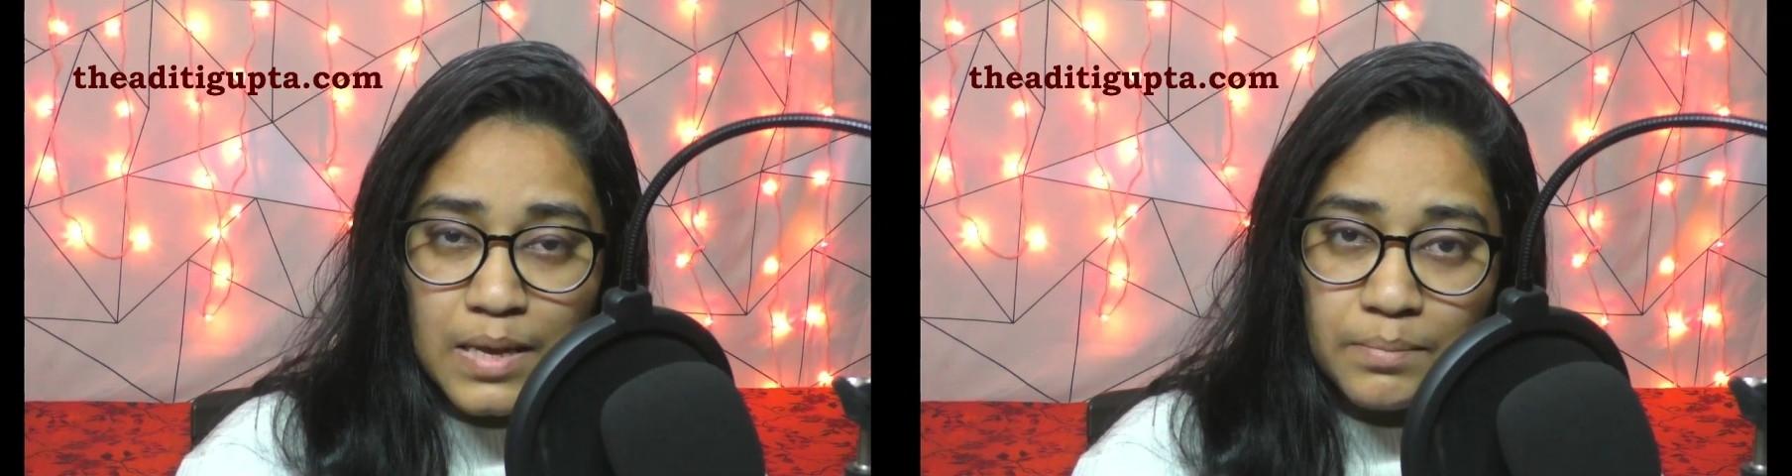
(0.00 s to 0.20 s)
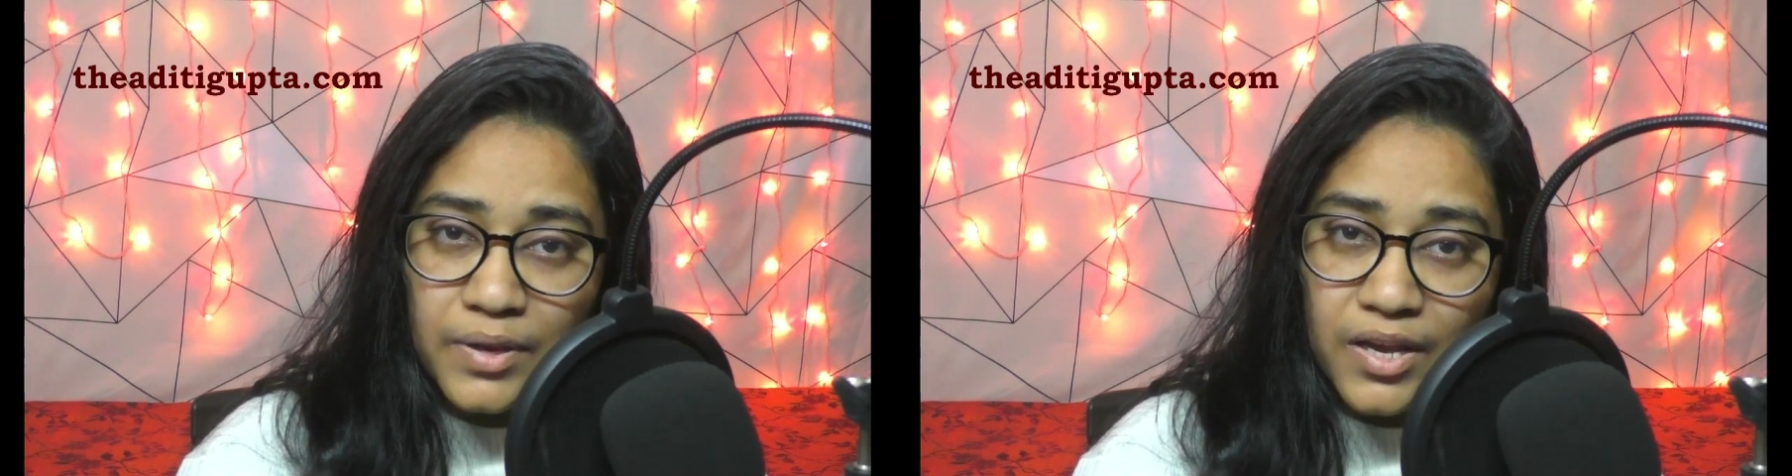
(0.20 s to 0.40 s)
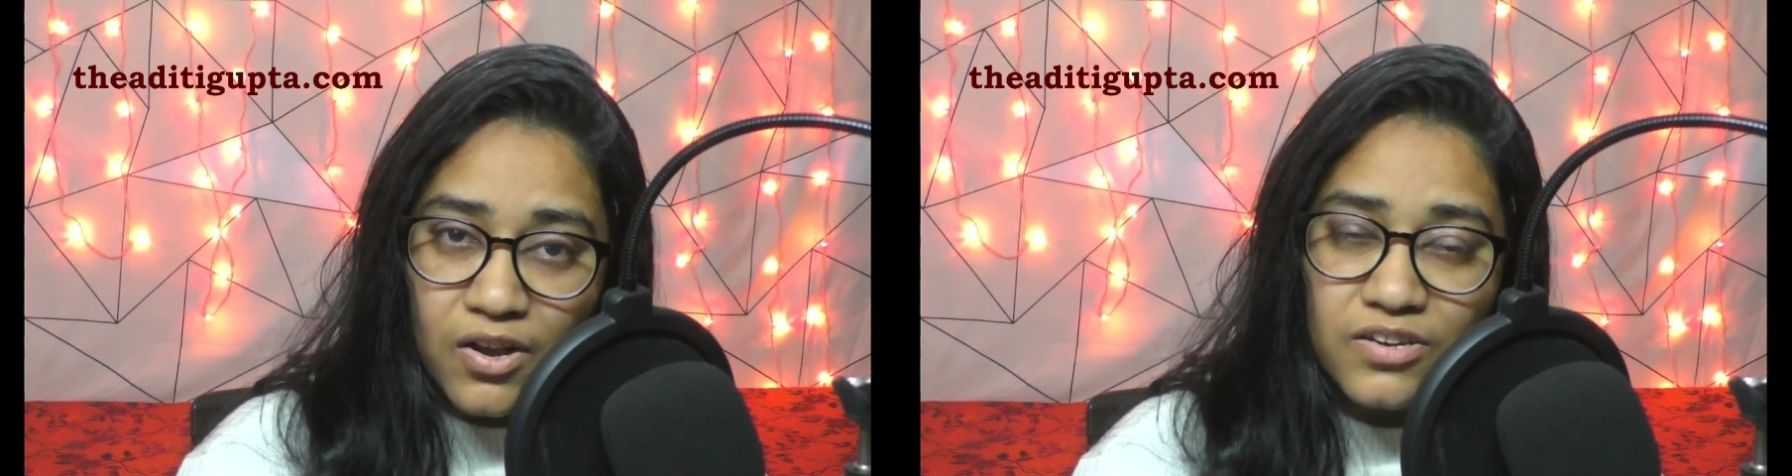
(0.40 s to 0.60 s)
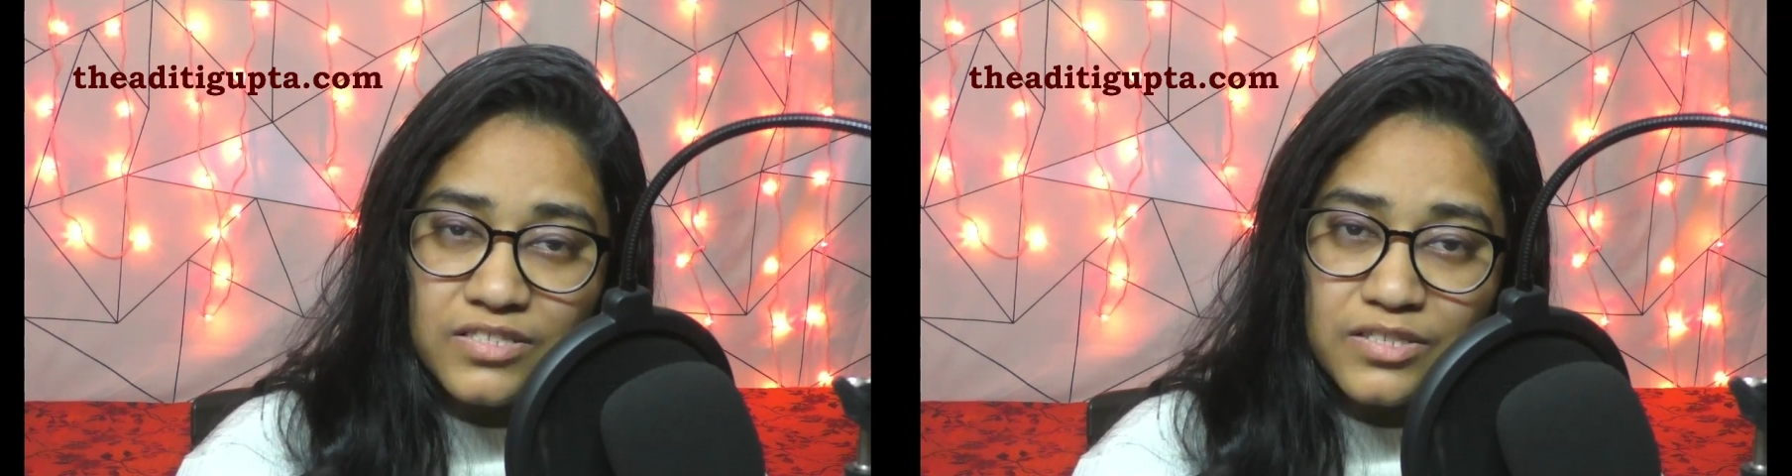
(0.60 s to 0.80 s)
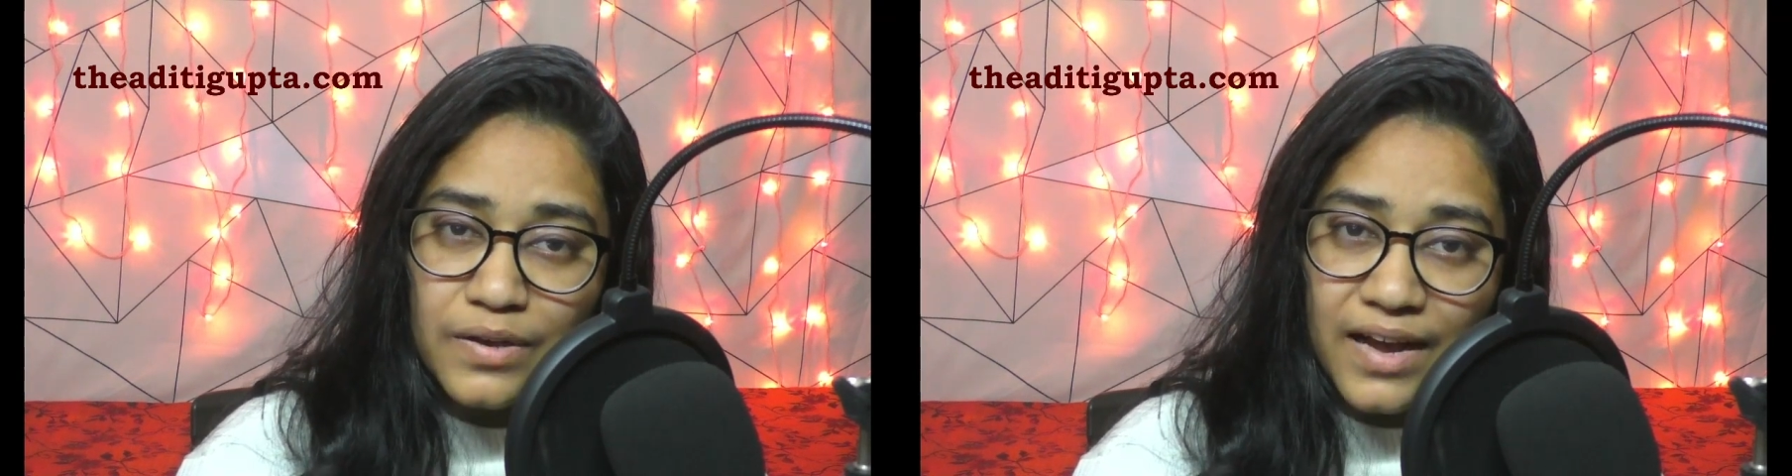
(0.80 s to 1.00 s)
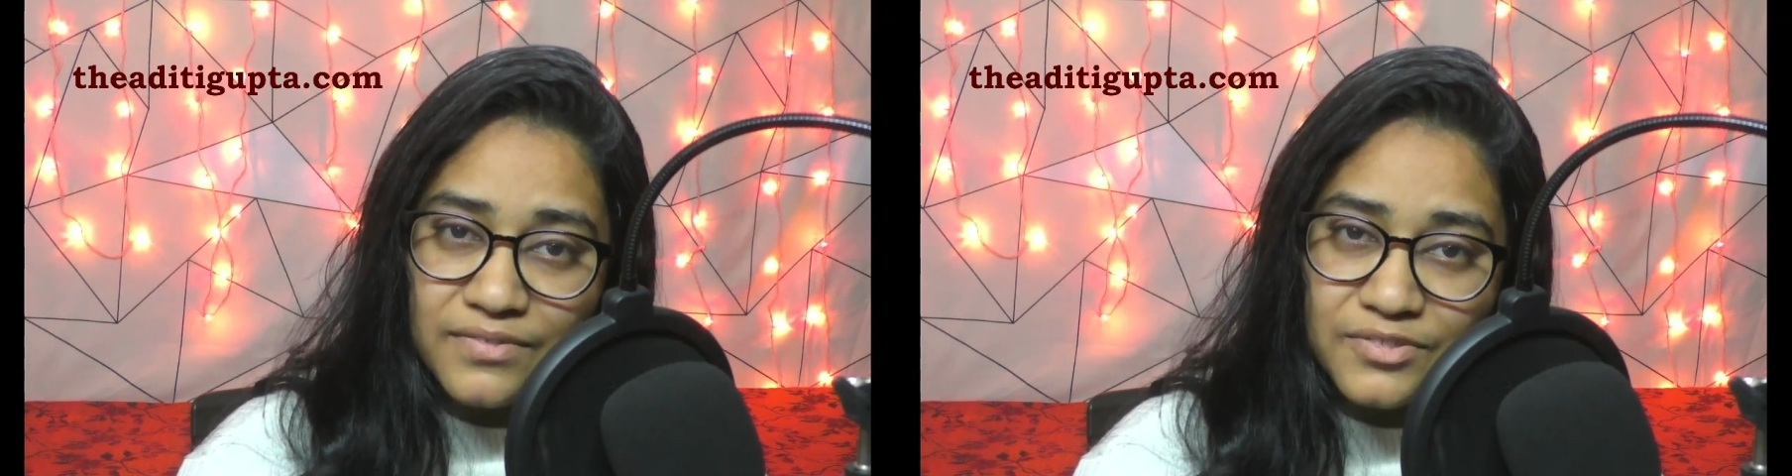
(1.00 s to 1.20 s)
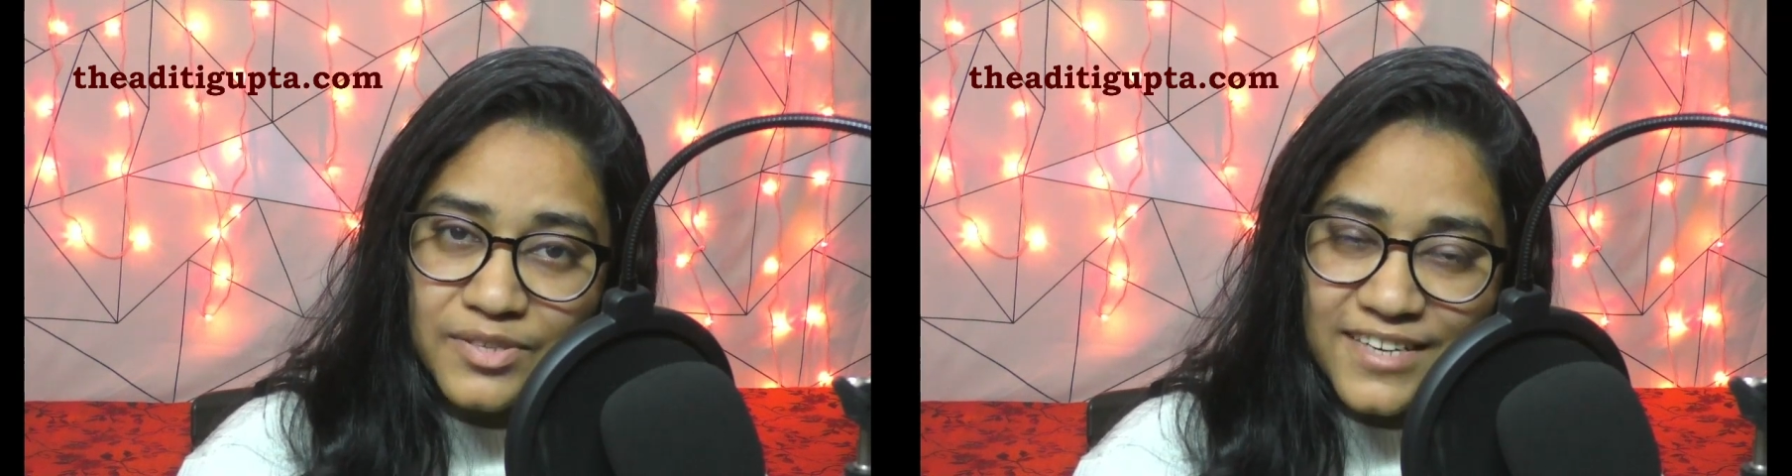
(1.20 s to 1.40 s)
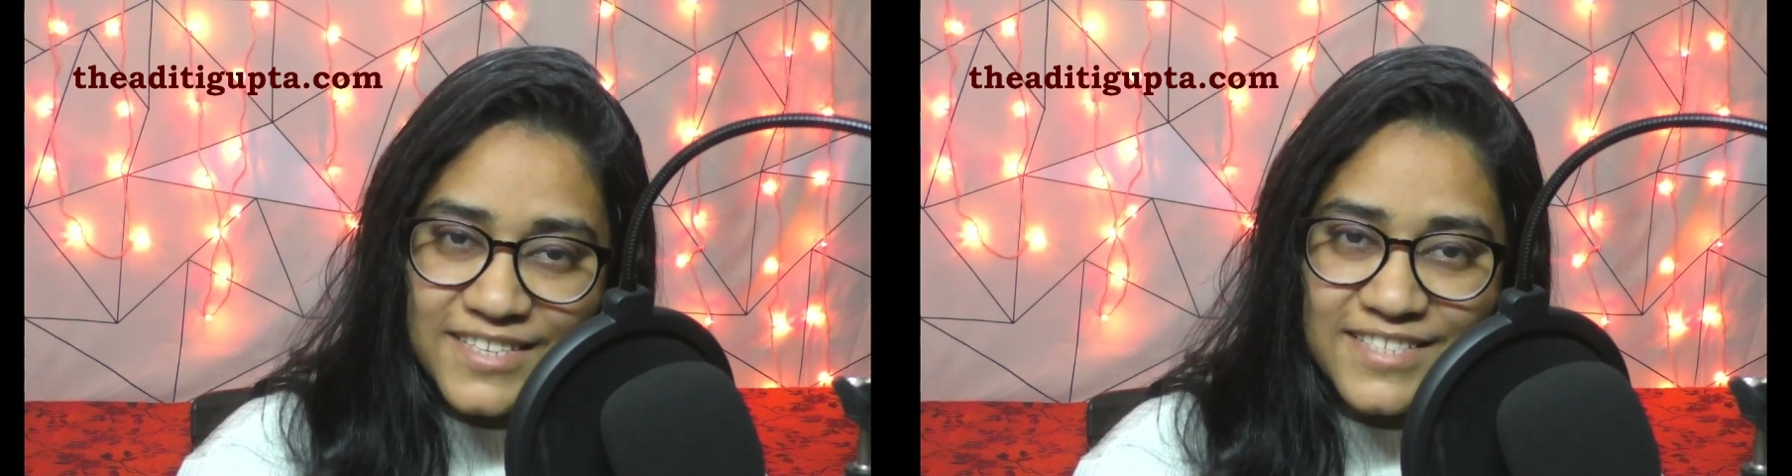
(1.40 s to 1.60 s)
Because you have to
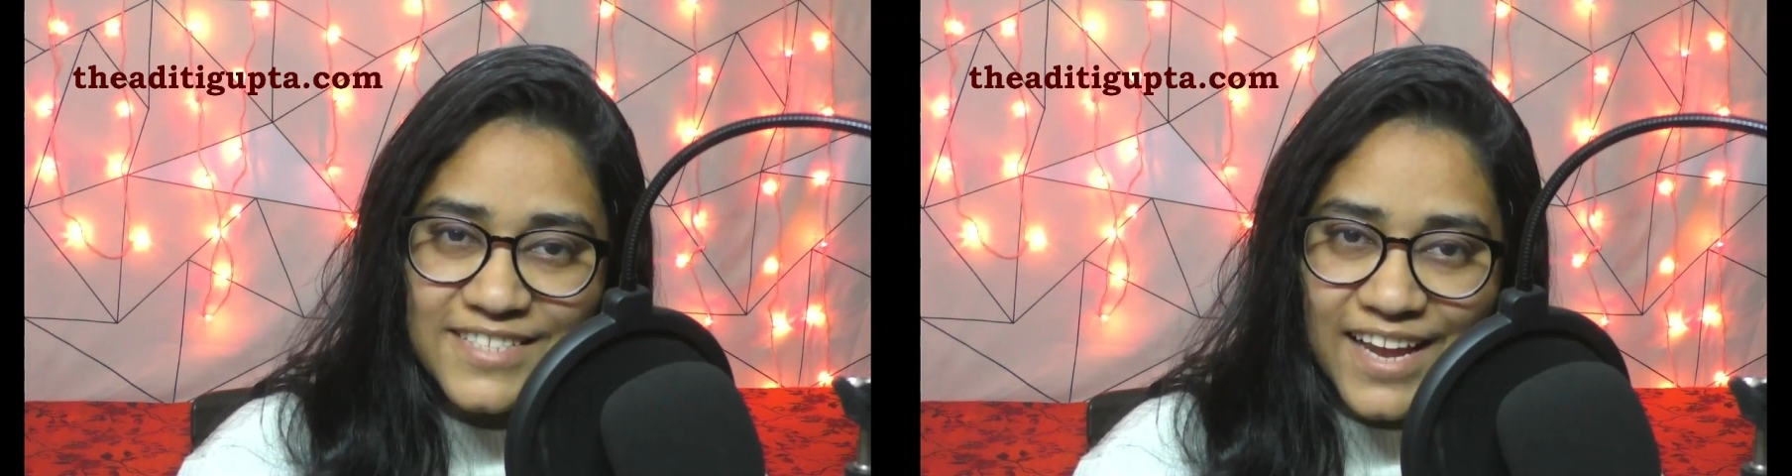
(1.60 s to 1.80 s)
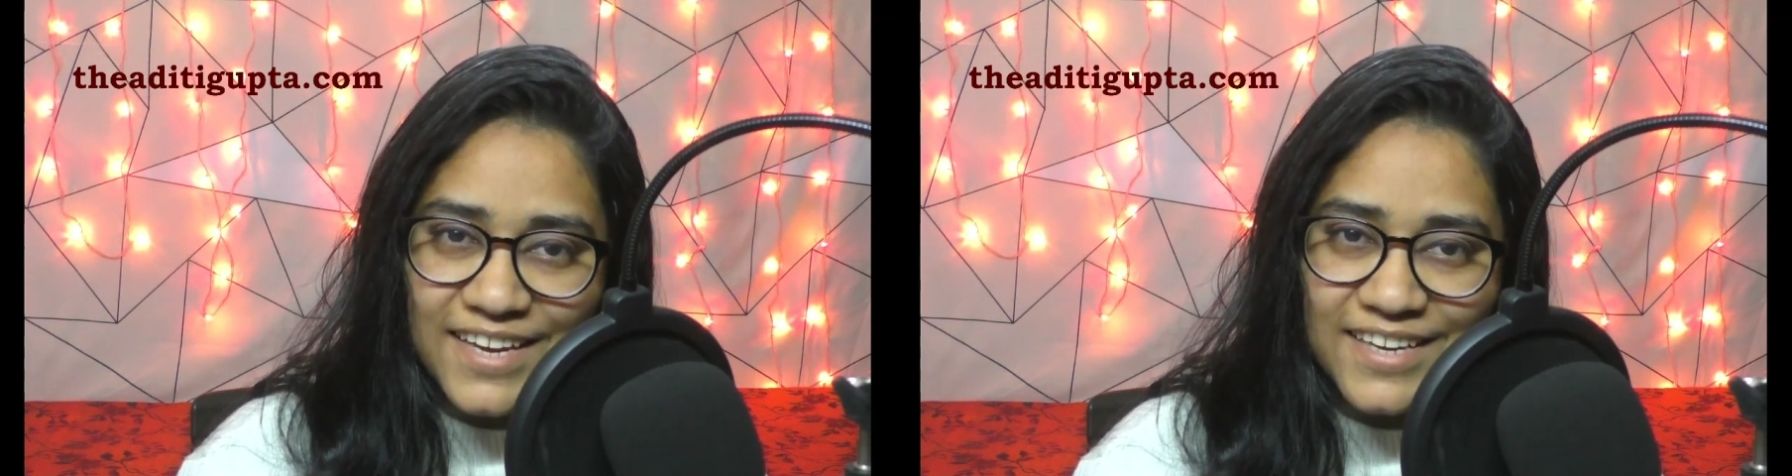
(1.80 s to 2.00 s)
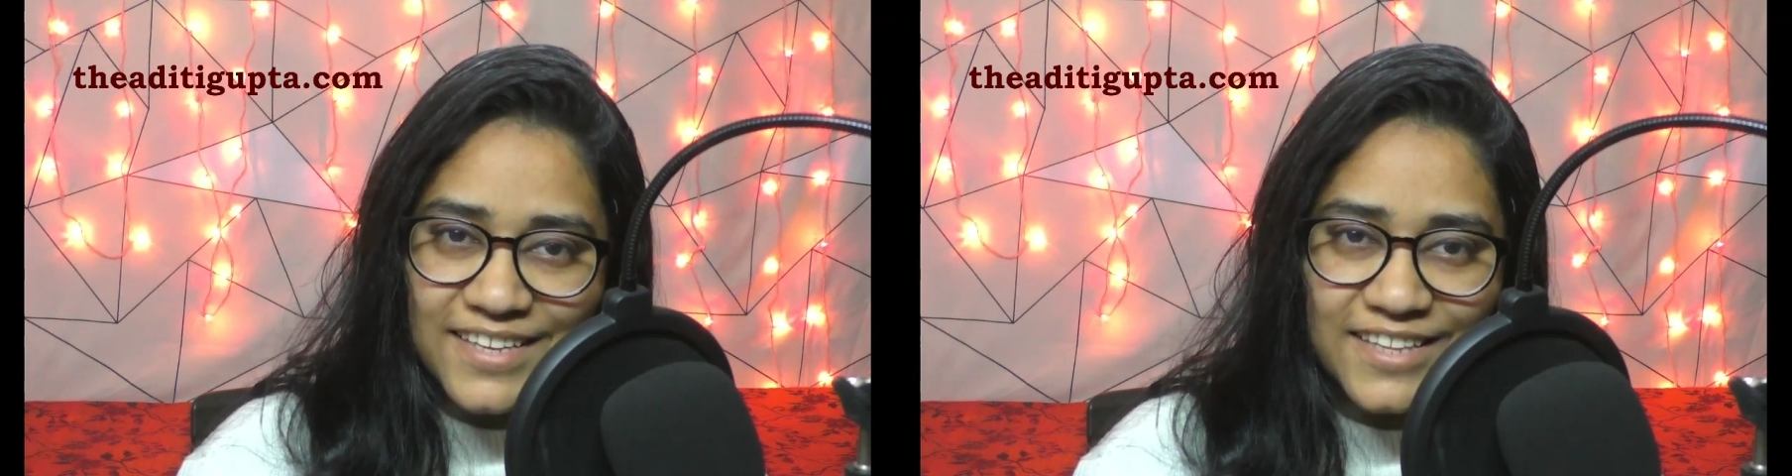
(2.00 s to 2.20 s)
understand